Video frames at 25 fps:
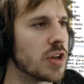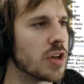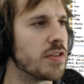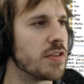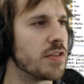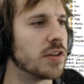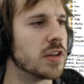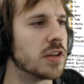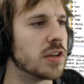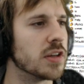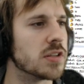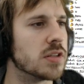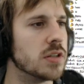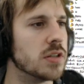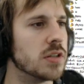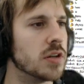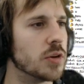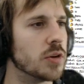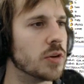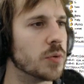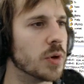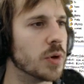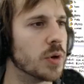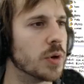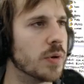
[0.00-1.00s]
so I think it's the
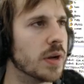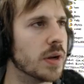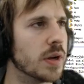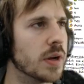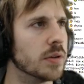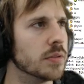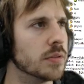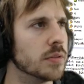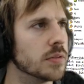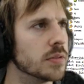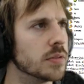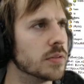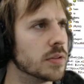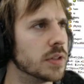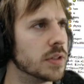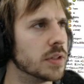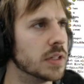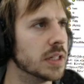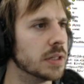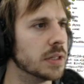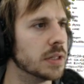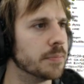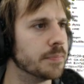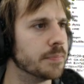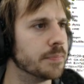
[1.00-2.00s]
other way around.
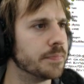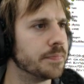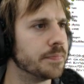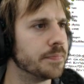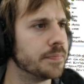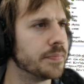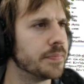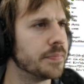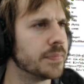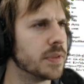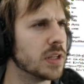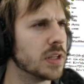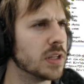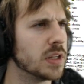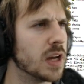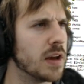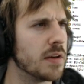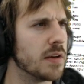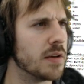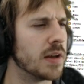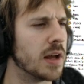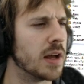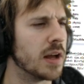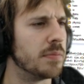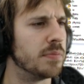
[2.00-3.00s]
Yeah.
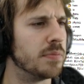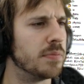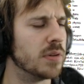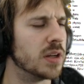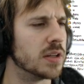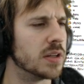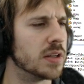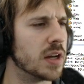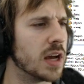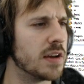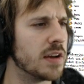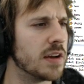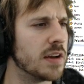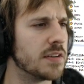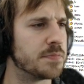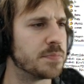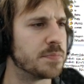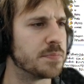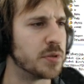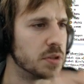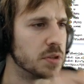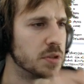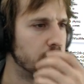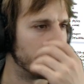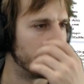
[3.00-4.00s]
Uh, plus, I've
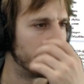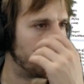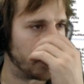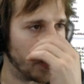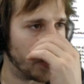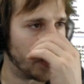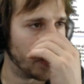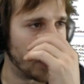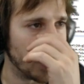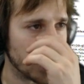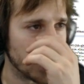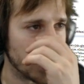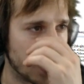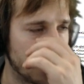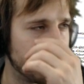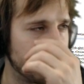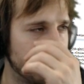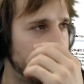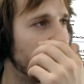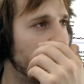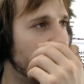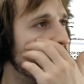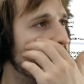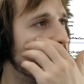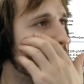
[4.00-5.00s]
put plus
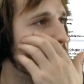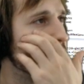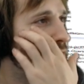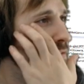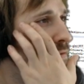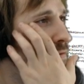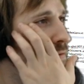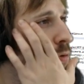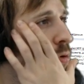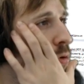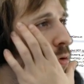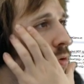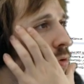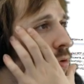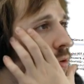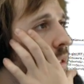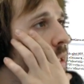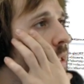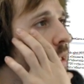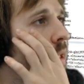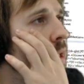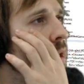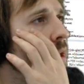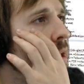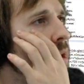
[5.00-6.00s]

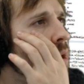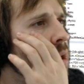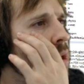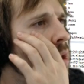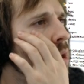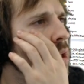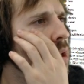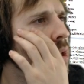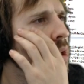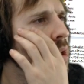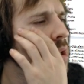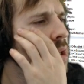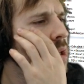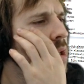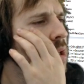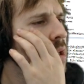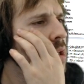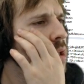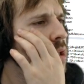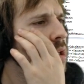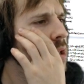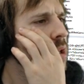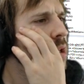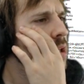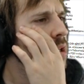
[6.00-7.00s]
540.
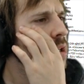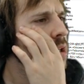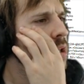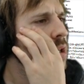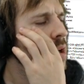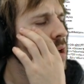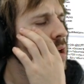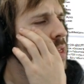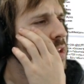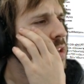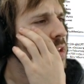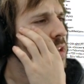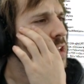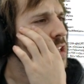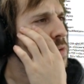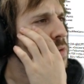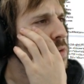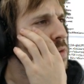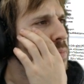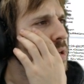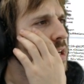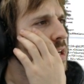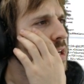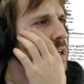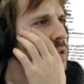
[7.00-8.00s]
I think
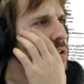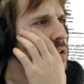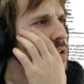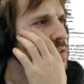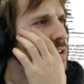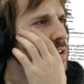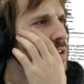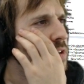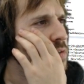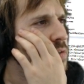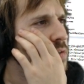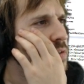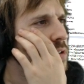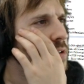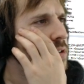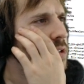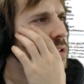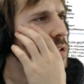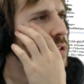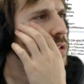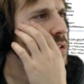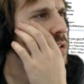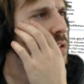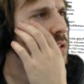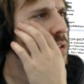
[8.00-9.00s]
it's minus
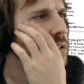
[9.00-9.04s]
540.